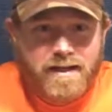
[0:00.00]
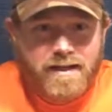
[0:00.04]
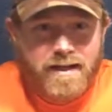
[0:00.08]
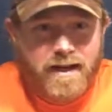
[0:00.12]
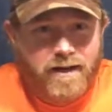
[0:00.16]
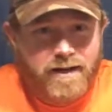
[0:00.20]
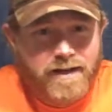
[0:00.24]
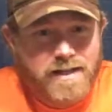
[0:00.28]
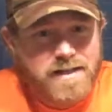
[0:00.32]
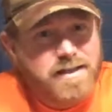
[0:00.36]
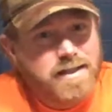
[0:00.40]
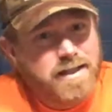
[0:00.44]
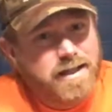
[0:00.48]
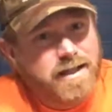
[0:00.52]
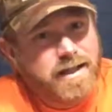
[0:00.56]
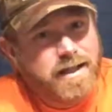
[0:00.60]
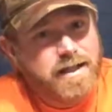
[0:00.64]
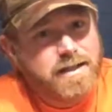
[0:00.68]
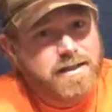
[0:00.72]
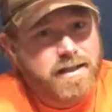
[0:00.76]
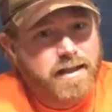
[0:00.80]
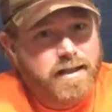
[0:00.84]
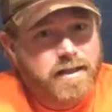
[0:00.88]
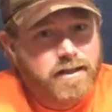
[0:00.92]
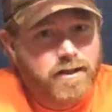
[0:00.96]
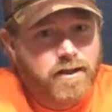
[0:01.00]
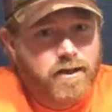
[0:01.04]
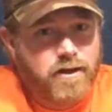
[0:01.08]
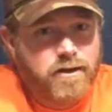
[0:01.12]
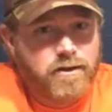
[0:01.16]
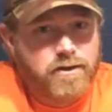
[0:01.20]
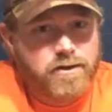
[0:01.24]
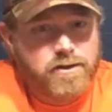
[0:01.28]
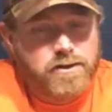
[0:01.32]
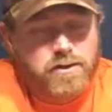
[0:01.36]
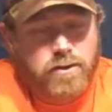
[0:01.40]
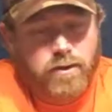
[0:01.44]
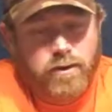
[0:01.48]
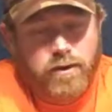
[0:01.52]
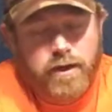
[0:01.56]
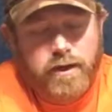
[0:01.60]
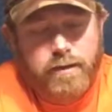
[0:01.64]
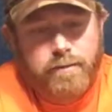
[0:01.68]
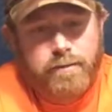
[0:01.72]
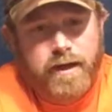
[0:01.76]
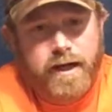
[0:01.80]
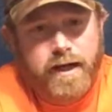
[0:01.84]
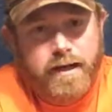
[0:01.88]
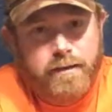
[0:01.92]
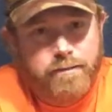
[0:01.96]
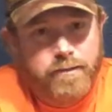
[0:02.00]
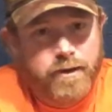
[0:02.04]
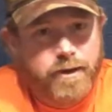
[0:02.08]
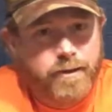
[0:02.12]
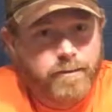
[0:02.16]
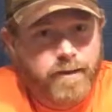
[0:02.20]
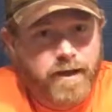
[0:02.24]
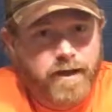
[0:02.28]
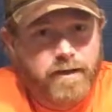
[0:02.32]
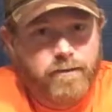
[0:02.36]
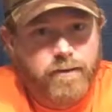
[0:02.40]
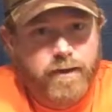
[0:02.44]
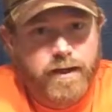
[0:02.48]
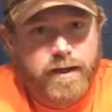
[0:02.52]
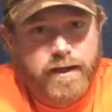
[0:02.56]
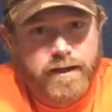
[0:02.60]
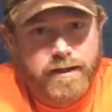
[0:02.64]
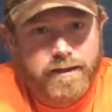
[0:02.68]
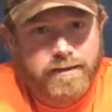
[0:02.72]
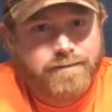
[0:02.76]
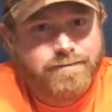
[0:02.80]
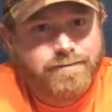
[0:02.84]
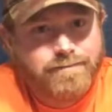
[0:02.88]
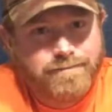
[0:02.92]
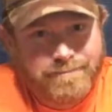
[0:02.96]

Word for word: Now, is it easy to go to the store and buy a pre-made rig?